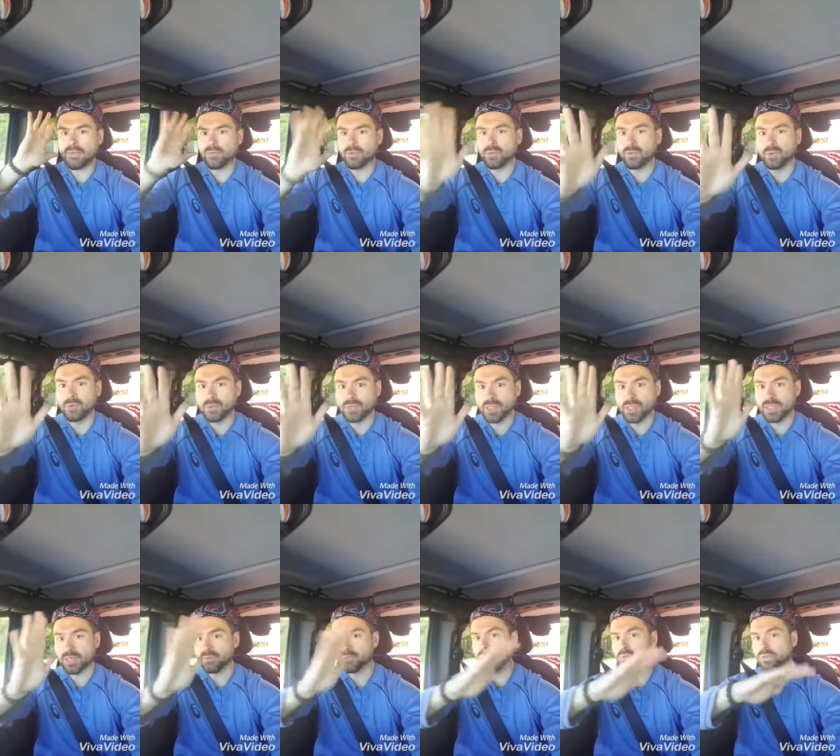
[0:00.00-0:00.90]
everyone
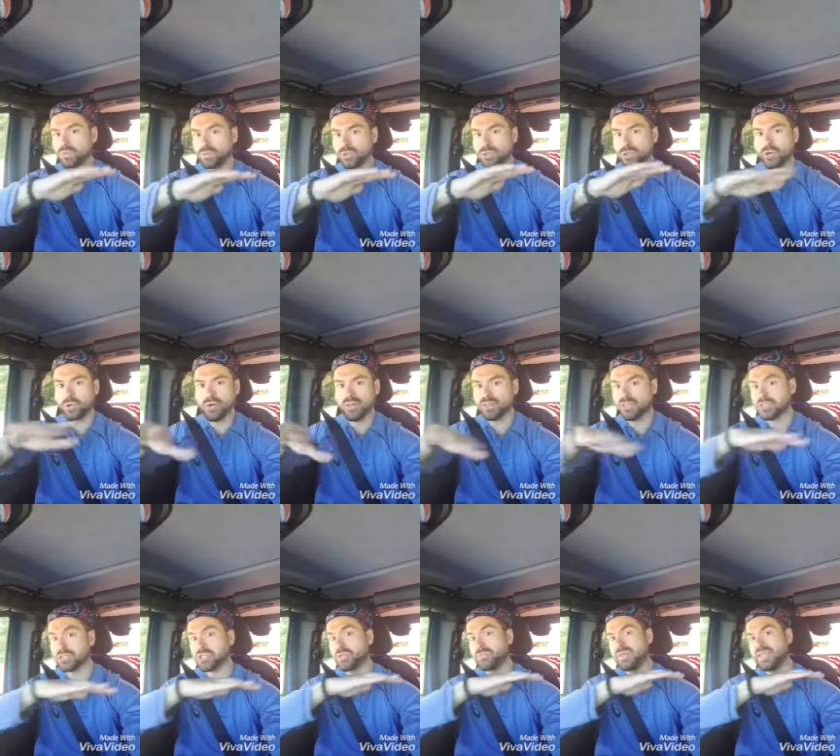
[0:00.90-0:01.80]
was like, you know
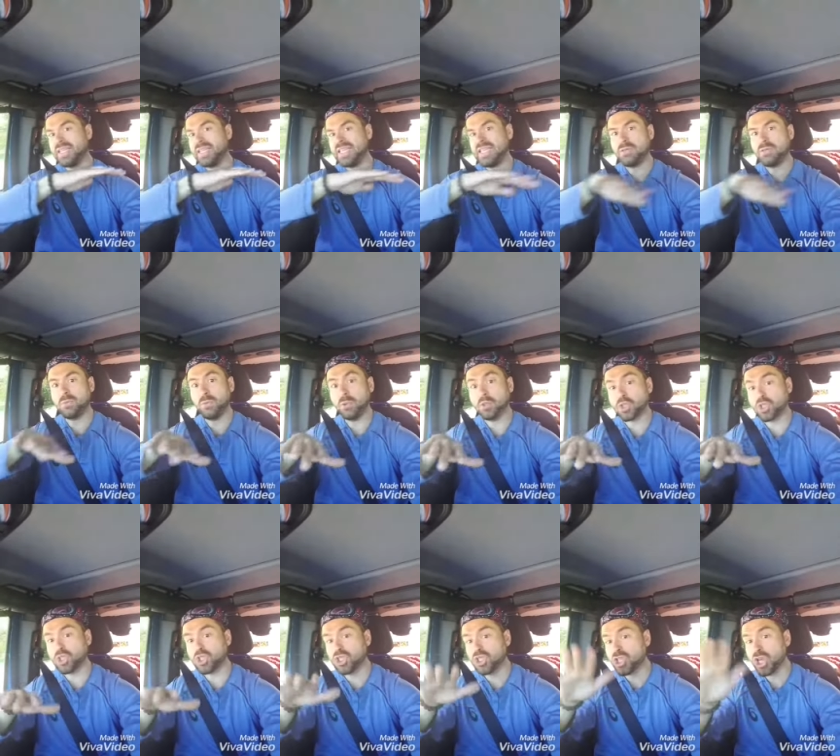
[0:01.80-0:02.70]
what, there should be
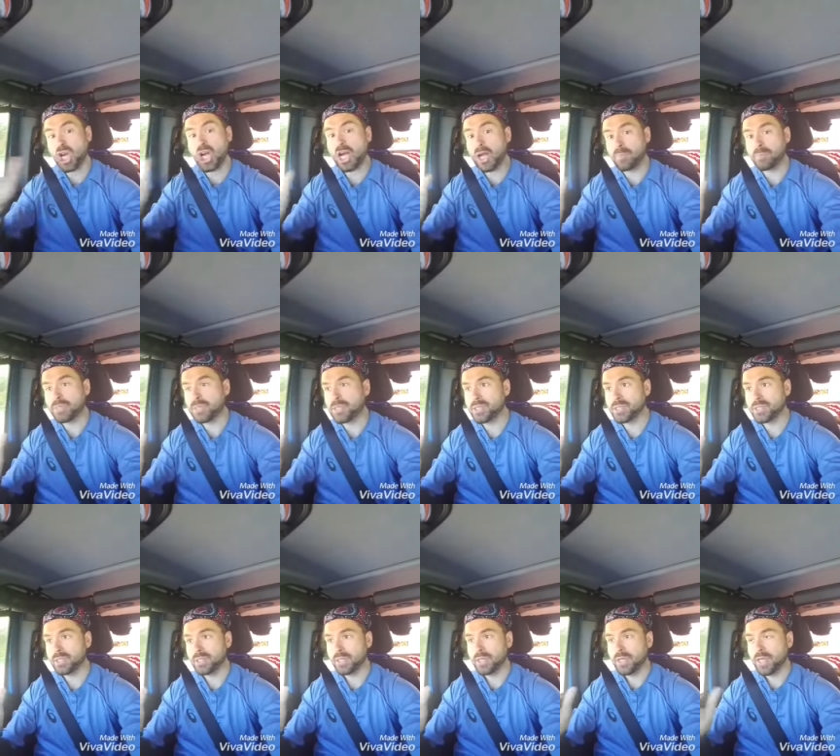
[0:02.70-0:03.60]
equal
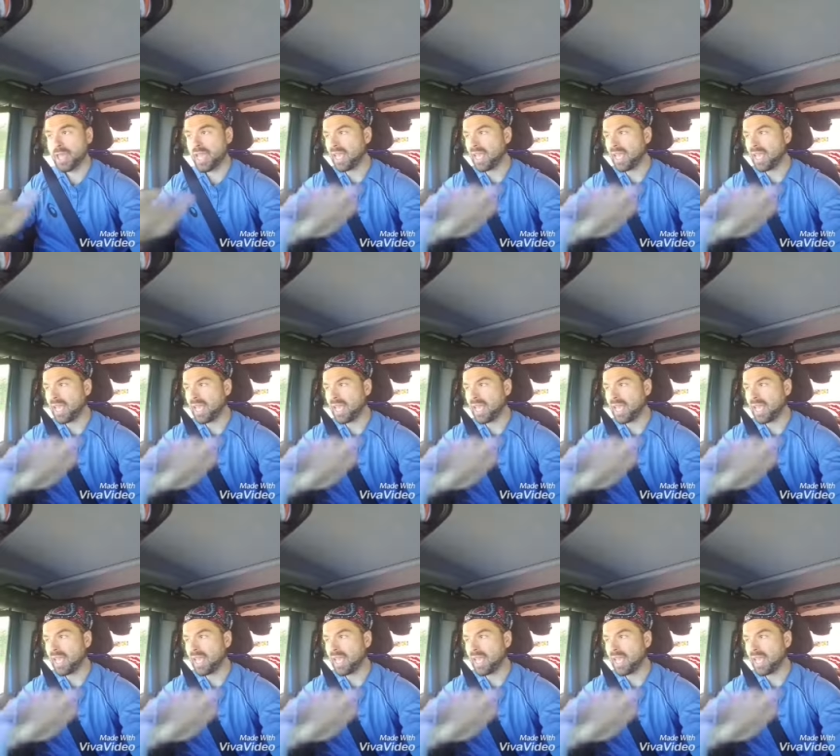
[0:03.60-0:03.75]
stops.